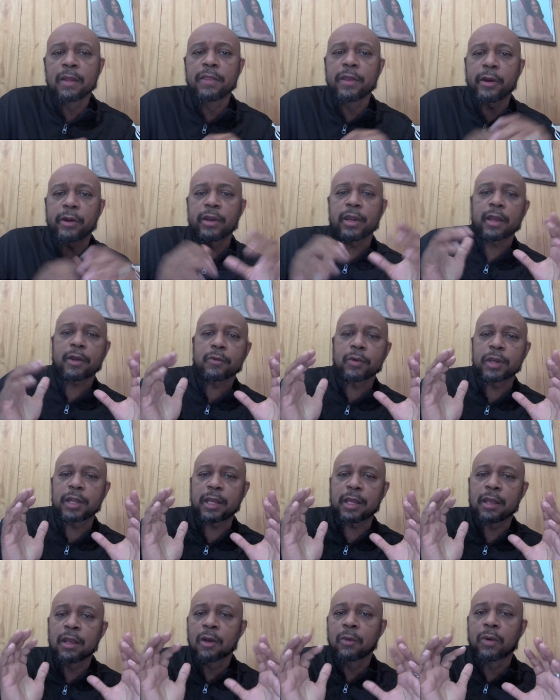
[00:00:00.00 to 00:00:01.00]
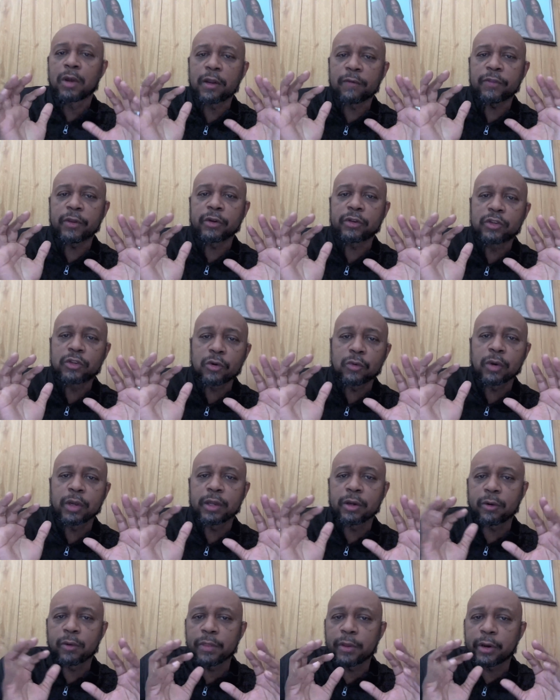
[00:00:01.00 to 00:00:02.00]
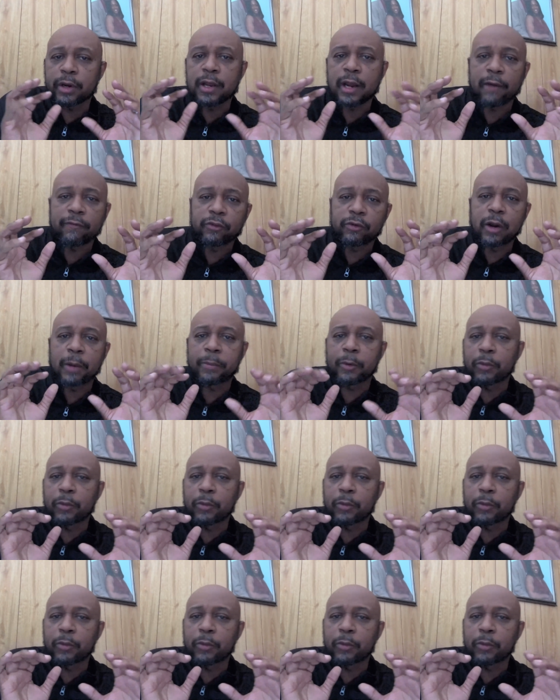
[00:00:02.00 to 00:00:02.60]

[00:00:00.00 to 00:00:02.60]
their iniquity, what if they're doing or their cover up